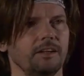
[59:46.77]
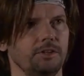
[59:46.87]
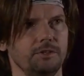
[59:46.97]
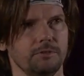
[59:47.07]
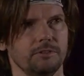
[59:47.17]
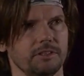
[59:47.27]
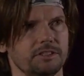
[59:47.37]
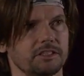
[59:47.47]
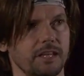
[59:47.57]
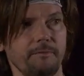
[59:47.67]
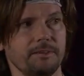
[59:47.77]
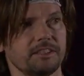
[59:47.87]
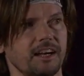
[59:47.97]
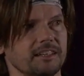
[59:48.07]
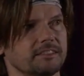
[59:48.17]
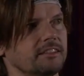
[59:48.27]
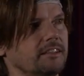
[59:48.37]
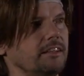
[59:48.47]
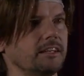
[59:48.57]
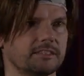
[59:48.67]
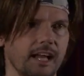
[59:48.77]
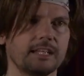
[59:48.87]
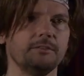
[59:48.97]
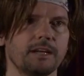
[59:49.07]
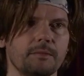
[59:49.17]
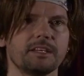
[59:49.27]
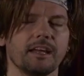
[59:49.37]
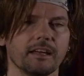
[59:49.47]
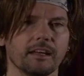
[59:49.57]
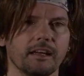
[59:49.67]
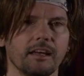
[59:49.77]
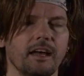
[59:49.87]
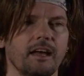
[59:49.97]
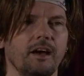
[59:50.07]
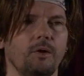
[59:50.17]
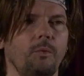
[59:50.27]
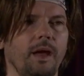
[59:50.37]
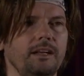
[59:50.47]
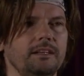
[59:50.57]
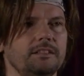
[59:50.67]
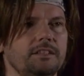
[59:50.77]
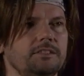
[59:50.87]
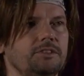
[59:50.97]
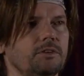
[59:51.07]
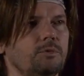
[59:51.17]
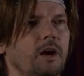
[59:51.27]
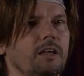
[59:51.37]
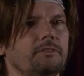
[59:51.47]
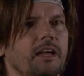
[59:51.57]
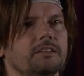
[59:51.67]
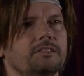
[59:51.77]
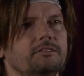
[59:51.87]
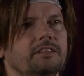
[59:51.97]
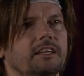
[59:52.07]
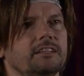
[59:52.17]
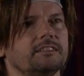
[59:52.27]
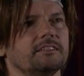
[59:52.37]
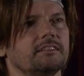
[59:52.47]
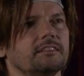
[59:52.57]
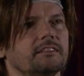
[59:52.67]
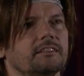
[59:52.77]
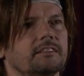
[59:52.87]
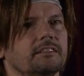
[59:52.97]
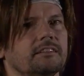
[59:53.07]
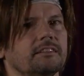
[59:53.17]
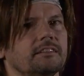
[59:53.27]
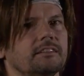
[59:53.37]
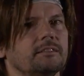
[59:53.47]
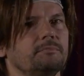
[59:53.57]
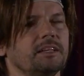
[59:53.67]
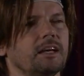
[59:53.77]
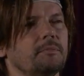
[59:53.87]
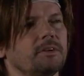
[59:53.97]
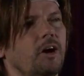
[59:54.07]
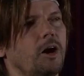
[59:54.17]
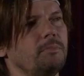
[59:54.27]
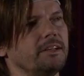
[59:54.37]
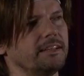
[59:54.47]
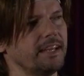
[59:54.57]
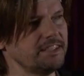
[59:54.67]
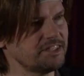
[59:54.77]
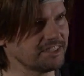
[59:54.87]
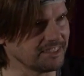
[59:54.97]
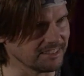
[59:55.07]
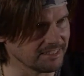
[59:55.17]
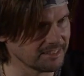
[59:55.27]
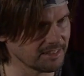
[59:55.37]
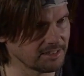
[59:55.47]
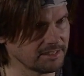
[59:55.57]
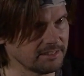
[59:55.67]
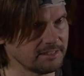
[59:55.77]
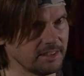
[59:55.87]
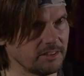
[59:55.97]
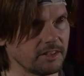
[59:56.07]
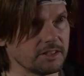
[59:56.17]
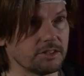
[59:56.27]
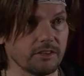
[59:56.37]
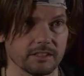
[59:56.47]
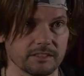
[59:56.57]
You just emphasized exactly what I'm saying. When did your wife and 2 kids become an obligation and not a choice.